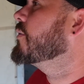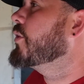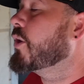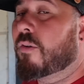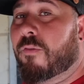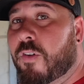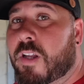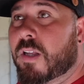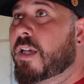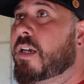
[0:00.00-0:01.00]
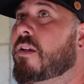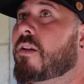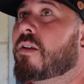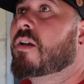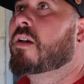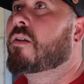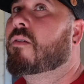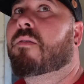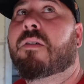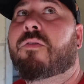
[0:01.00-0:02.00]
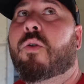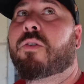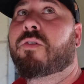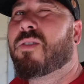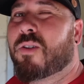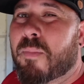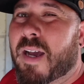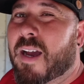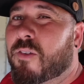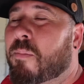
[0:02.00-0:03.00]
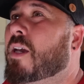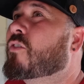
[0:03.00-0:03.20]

that are ventilated, and of course, you know, you might have to pay a